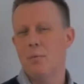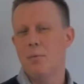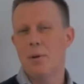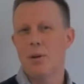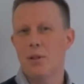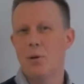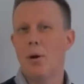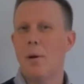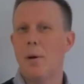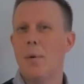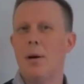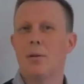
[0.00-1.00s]
to talk
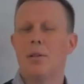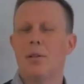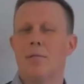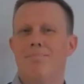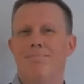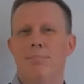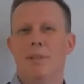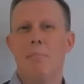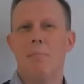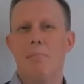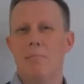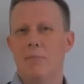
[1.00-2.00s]
about
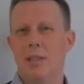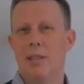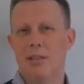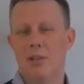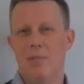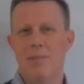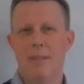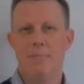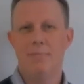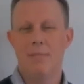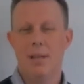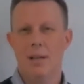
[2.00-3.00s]
some sort of,
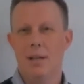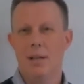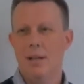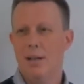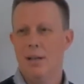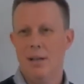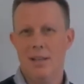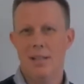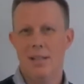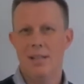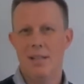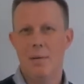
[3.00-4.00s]
this is
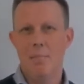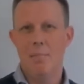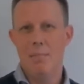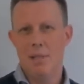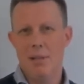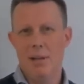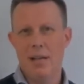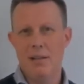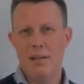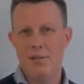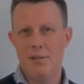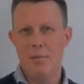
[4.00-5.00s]
the miscellaneous
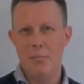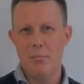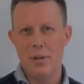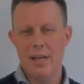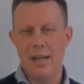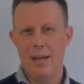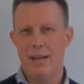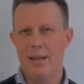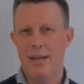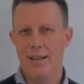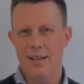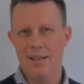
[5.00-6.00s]
debris
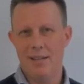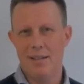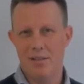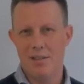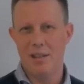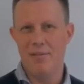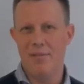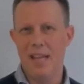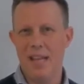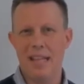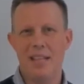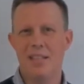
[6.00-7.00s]
stuff that
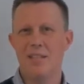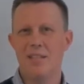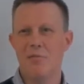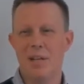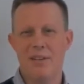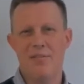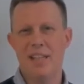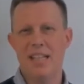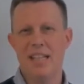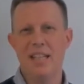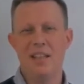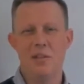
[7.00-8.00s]
doesn't really fit
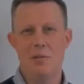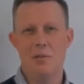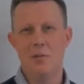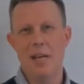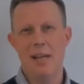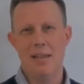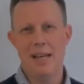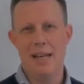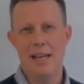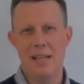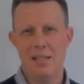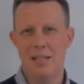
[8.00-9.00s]
into anything
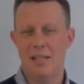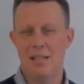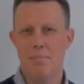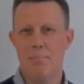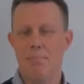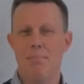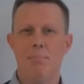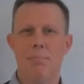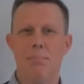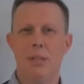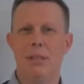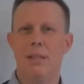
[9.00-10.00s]
else,
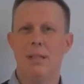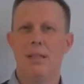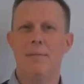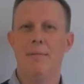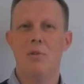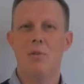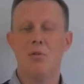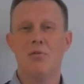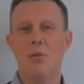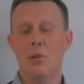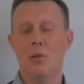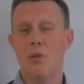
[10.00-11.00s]
but useful
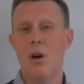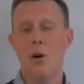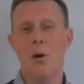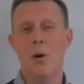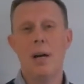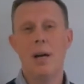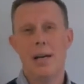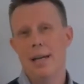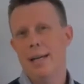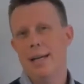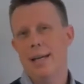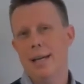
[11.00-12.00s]
to know
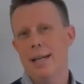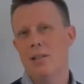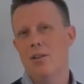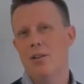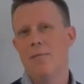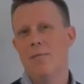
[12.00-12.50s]
in sort of